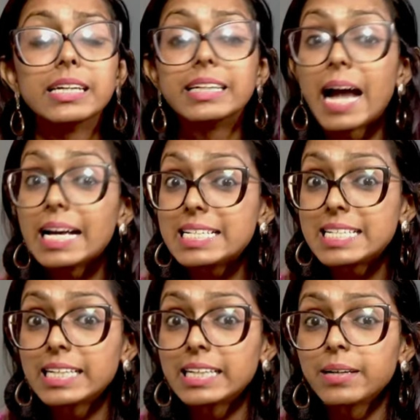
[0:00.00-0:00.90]

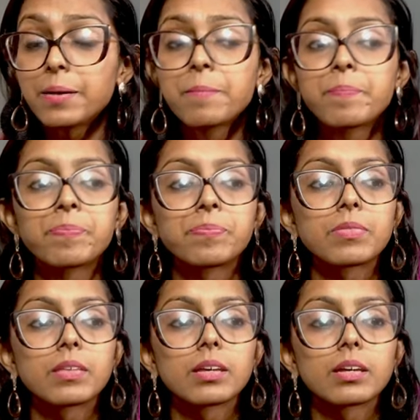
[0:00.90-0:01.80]
writing,
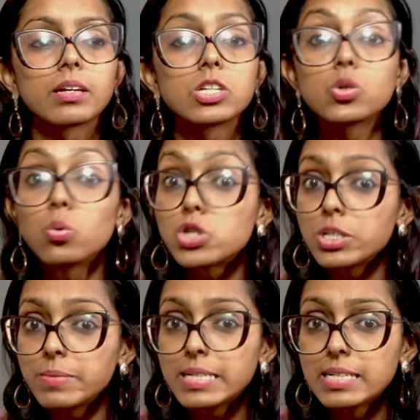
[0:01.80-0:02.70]
social
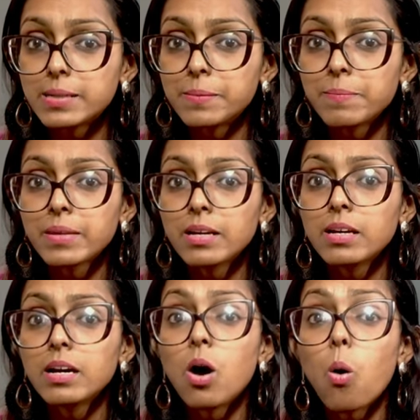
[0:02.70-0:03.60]
media,
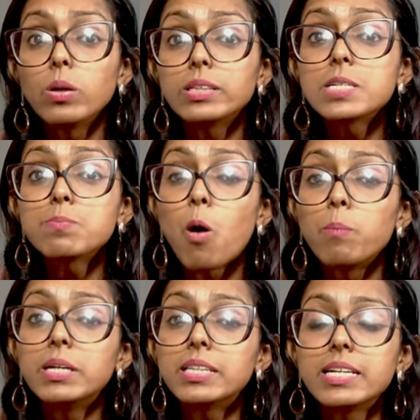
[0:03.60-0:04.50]
all these
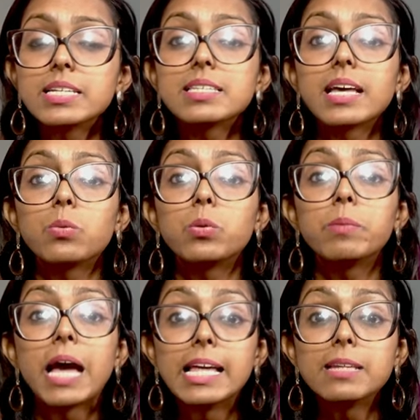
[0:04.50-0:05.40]
popular things that would
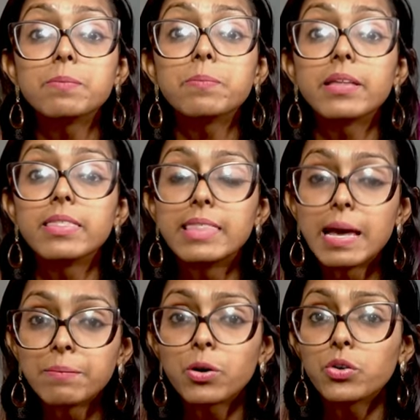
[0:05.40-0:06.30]
help
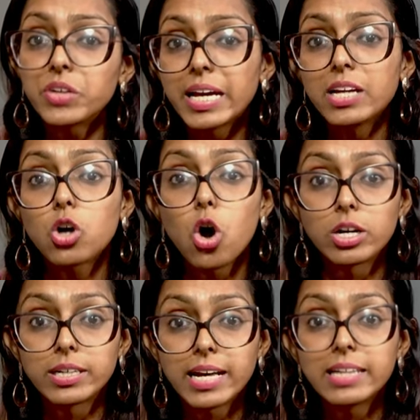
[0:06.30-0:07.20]
them create
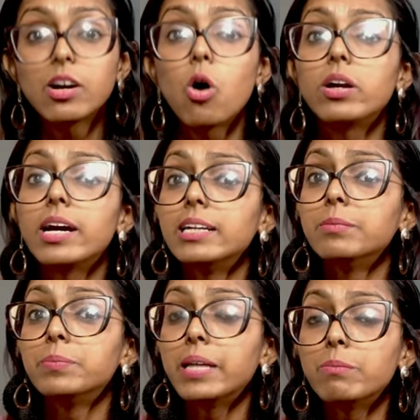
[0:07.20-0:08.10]
content or
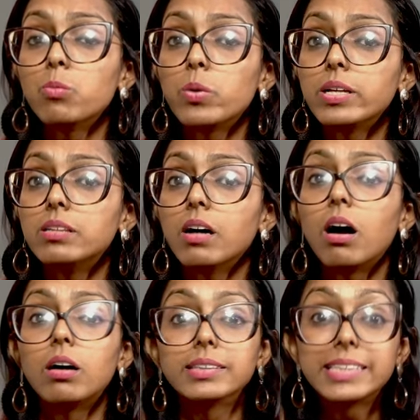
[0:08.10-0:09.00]
help them with
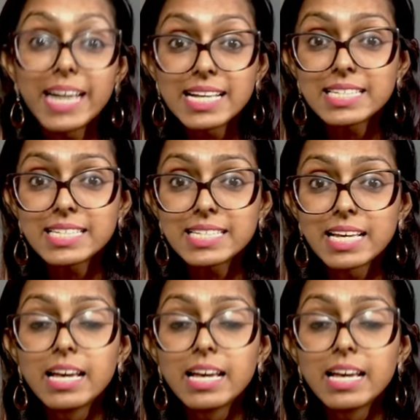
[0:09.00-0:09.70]
guests